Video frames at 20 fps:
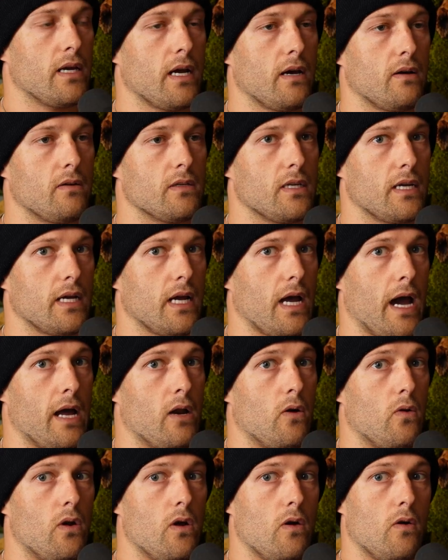Like I was like,
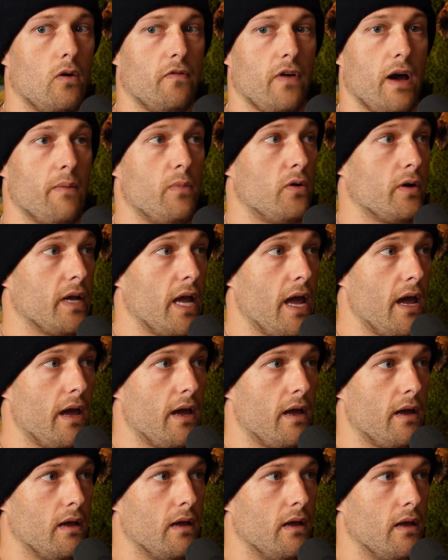I don't know if I'm
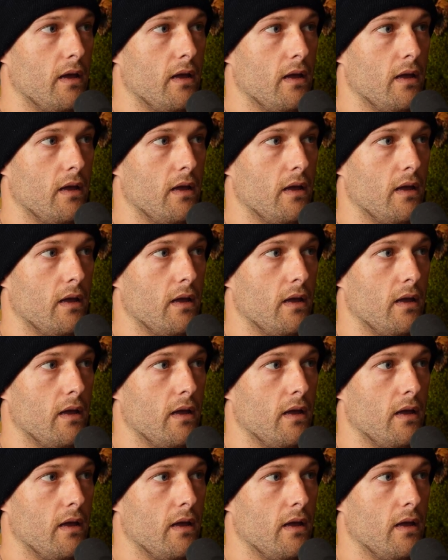okay.